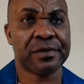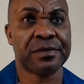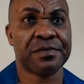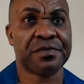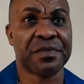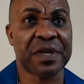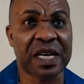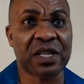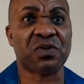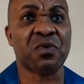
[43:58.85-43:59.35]

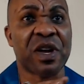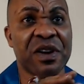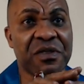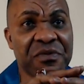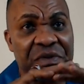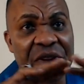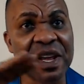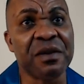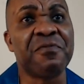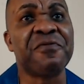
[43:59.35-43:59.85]
That's what
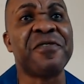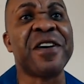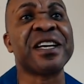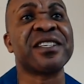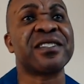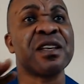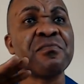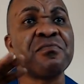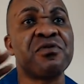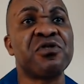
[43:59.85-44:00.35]
real
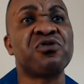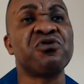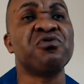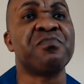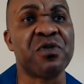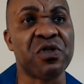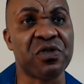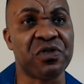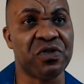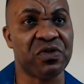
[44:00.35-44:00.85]
fasting should
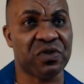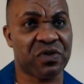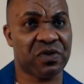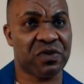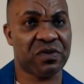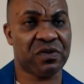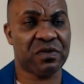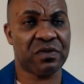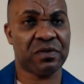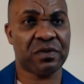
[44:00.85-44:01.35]
produce.
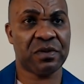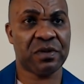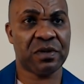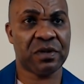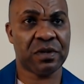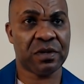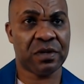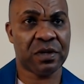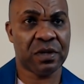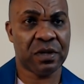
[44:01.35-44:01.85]

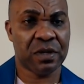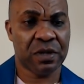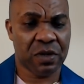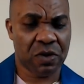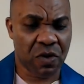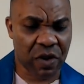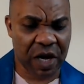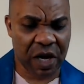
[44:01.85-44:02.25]
Okay,